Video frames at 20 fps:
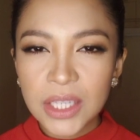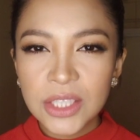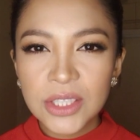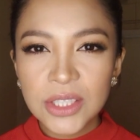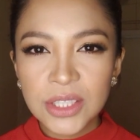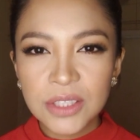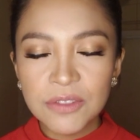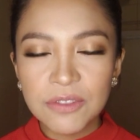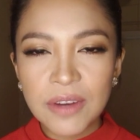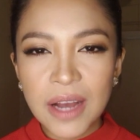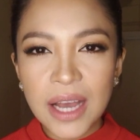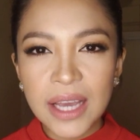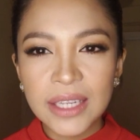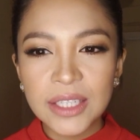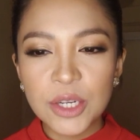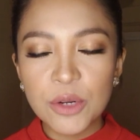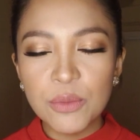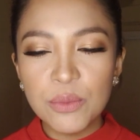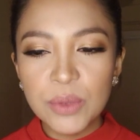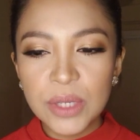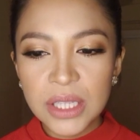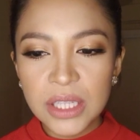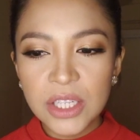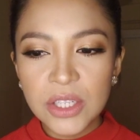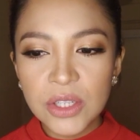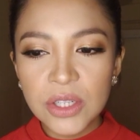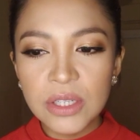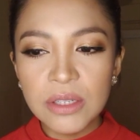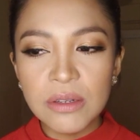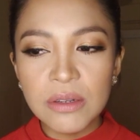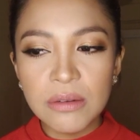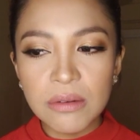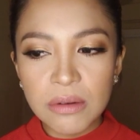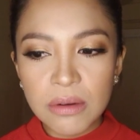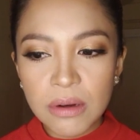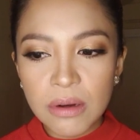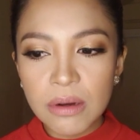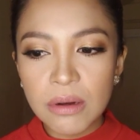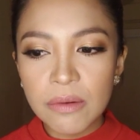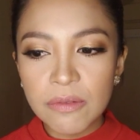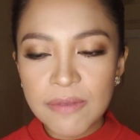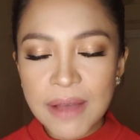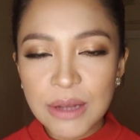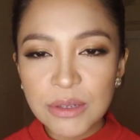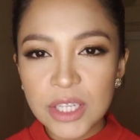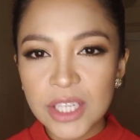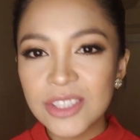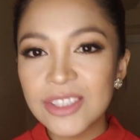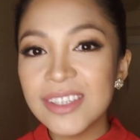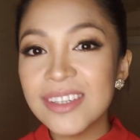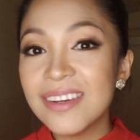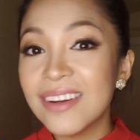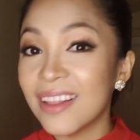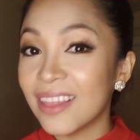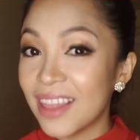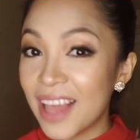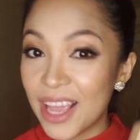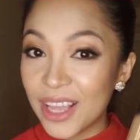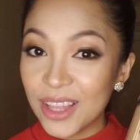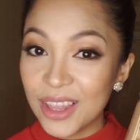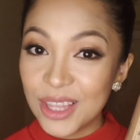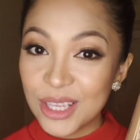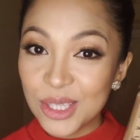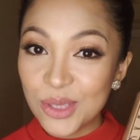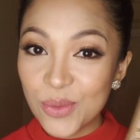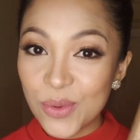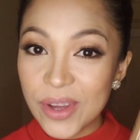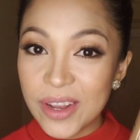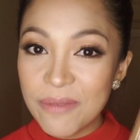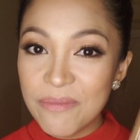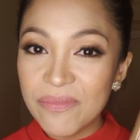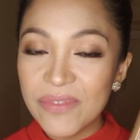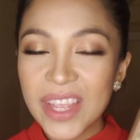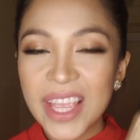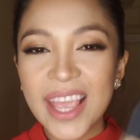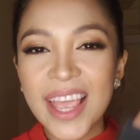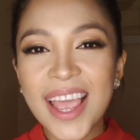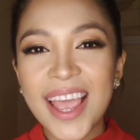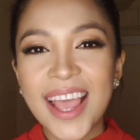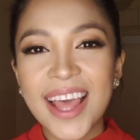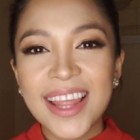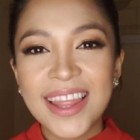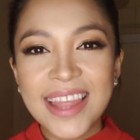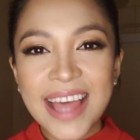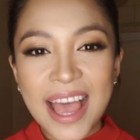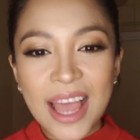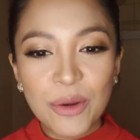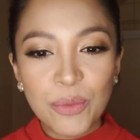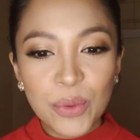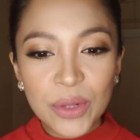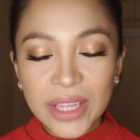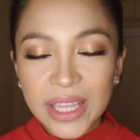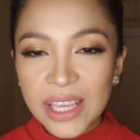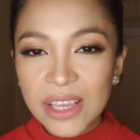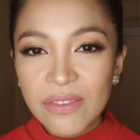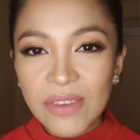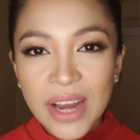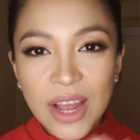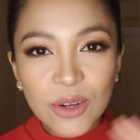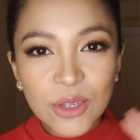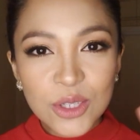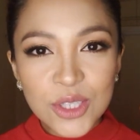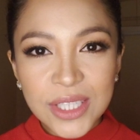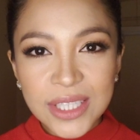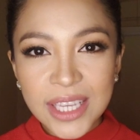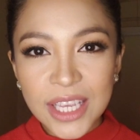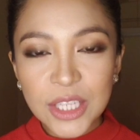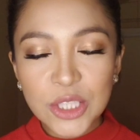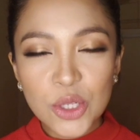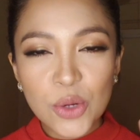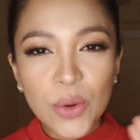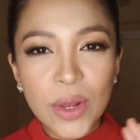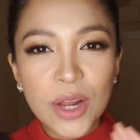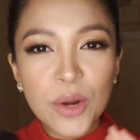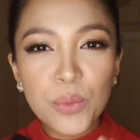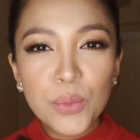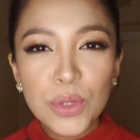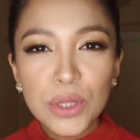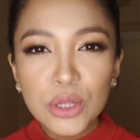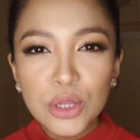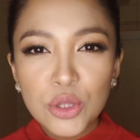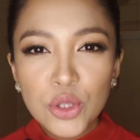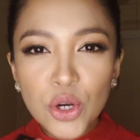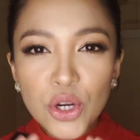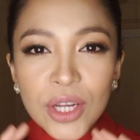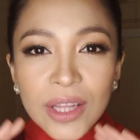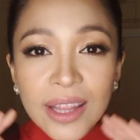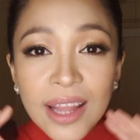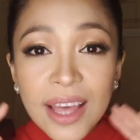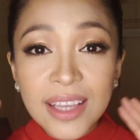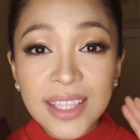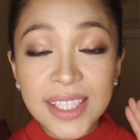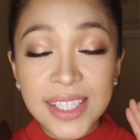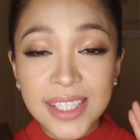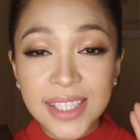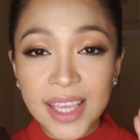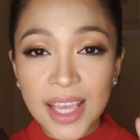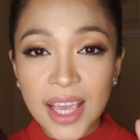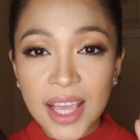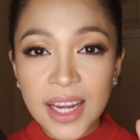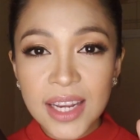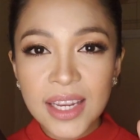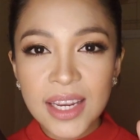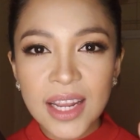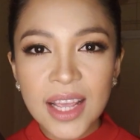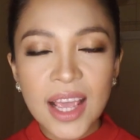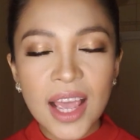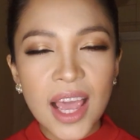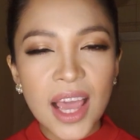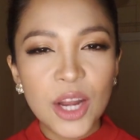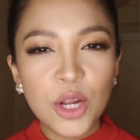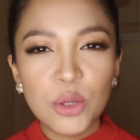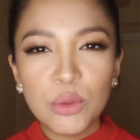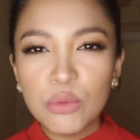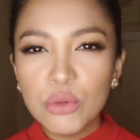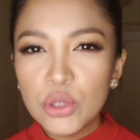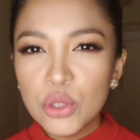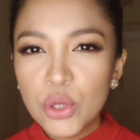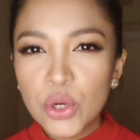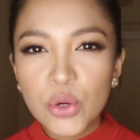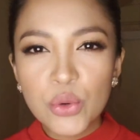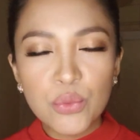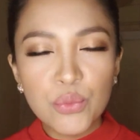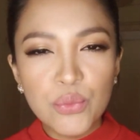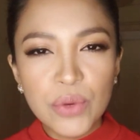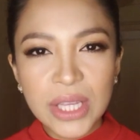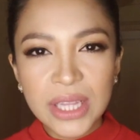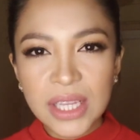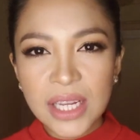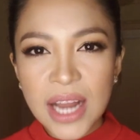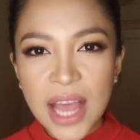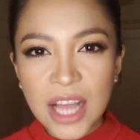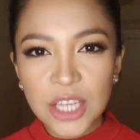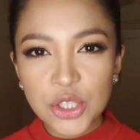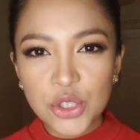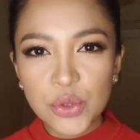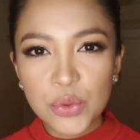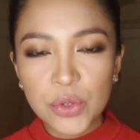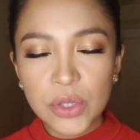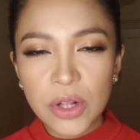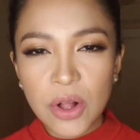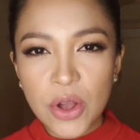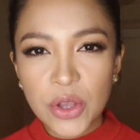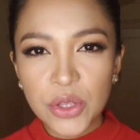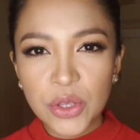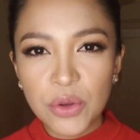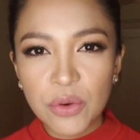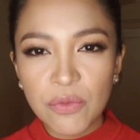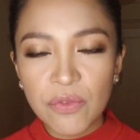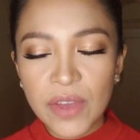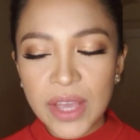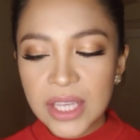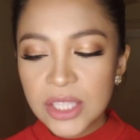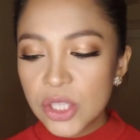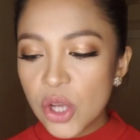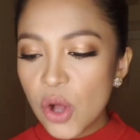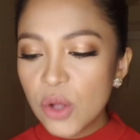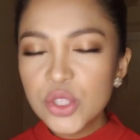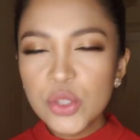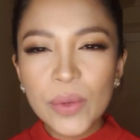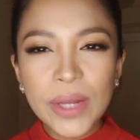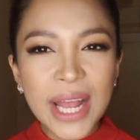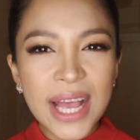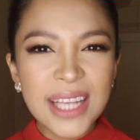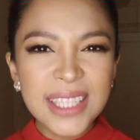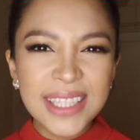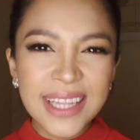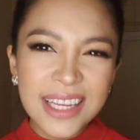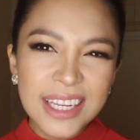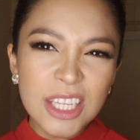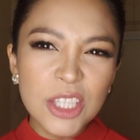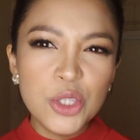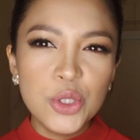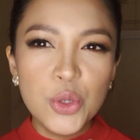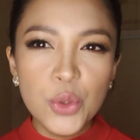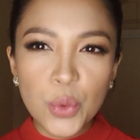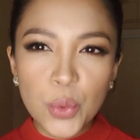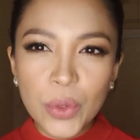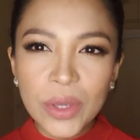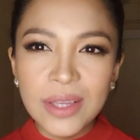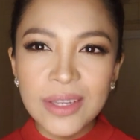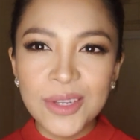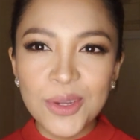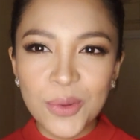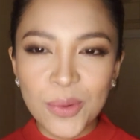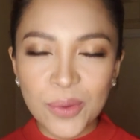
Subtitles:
Just find a really good foundation like this one that will even out your skin tone, and it will look like skin, and it will look really natural on your face. Also, it has like a dewy